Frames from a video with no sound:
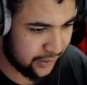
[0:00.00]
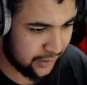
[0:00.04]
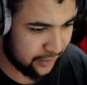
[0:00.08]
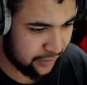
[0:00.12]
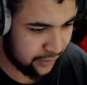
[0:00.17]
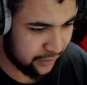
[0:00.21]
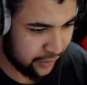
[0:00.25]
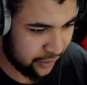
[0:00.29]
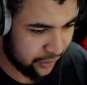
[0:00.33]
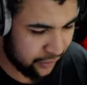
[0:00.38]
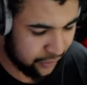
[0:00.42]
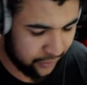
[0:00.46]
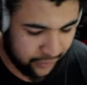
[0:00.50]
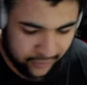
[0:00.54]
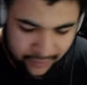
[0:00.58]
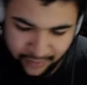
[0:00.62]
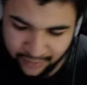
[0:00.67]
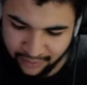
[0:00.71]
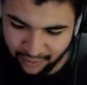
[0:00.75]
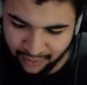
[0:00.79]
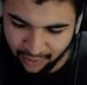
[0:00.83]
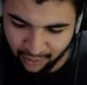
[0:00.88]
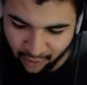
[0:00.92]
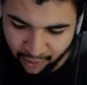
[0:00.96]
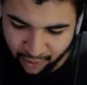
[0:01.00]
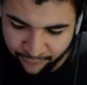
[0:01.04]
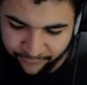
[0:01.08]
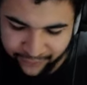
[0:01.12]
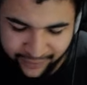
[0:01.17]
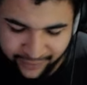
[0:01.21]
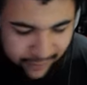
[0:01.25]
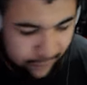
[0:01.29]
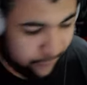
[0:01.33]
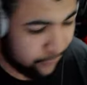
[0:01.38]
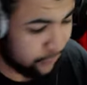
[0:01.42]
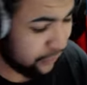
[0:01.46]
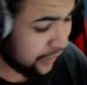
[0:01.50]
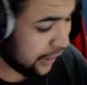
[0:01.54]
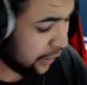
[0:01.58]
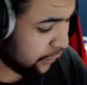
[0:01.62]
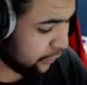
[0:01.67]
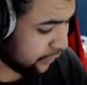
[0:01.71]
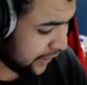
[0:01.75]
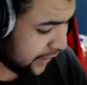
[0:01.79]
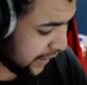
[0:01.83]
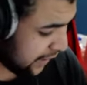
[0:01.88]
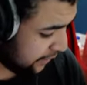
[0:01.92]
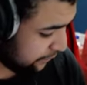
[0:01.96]
to go. Hopefully that, that will
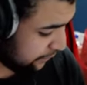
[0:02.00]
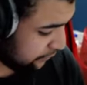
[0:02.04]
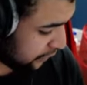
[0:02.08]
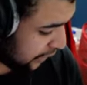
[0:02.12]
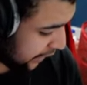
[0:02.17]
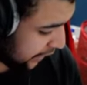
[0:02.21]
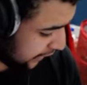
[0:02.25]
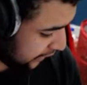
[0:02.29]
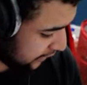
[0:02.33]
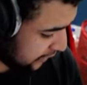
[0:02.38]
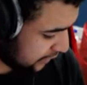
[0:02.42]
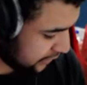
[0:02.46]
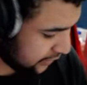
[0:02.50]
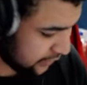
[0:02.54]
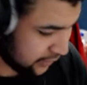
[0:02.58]
get him, like,